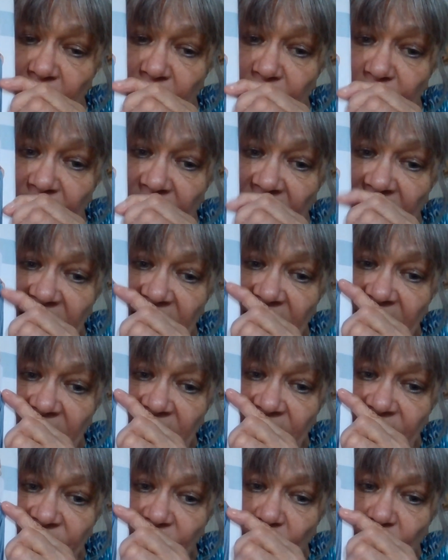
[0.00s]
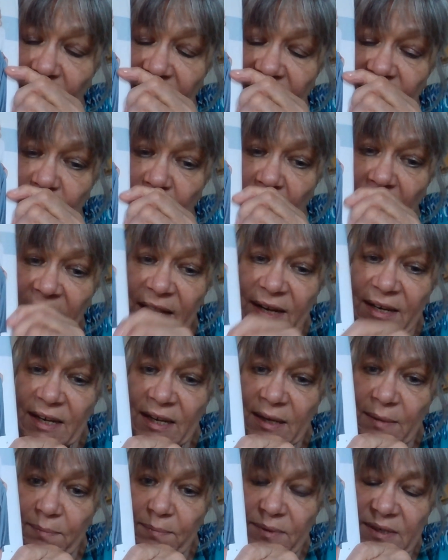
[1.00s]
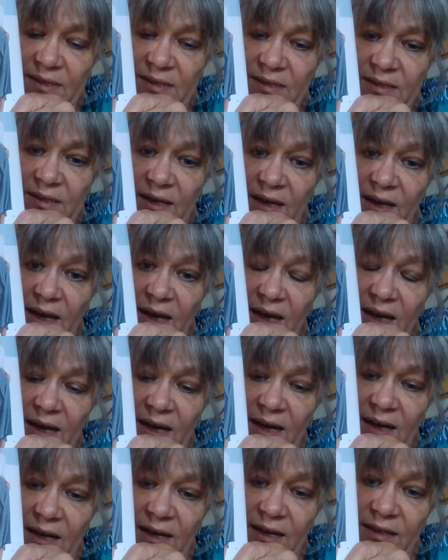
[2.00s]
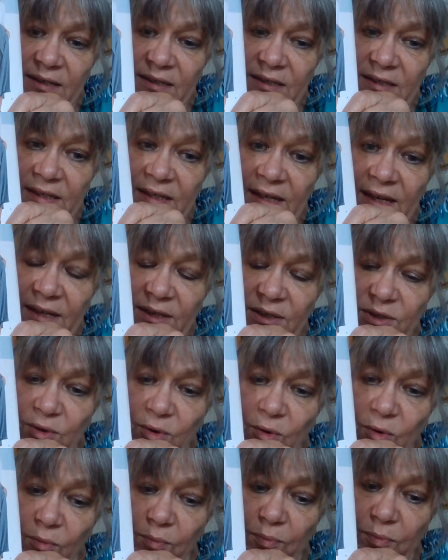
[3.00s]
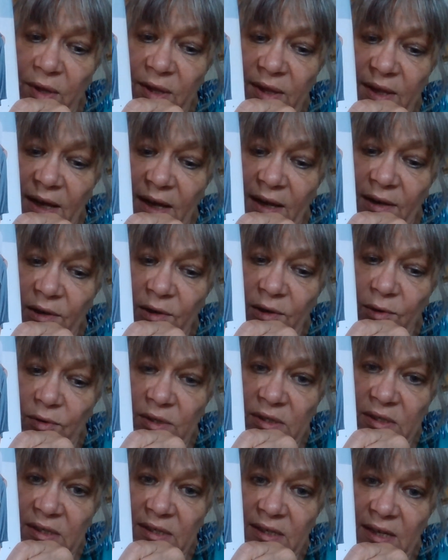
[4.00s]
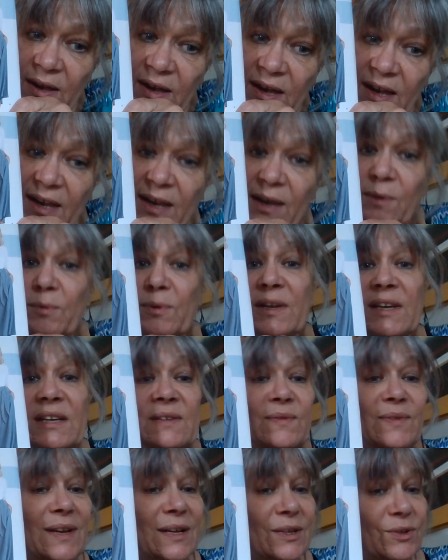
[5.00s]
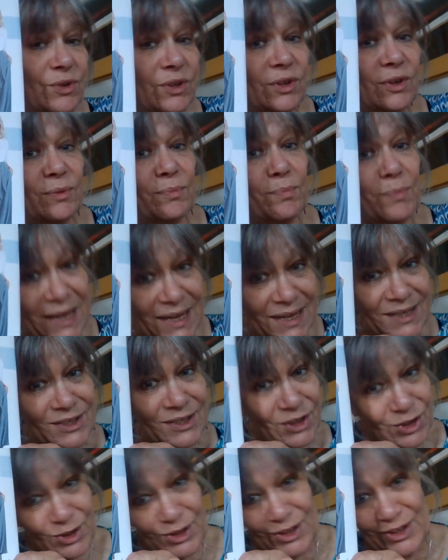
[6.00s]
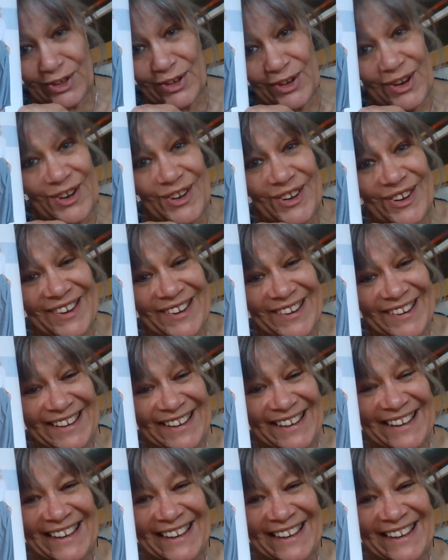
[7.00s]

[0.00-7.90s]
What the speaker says: but I have quite wide hips, and let's hope that that looks equally as flattering on me as it does on her.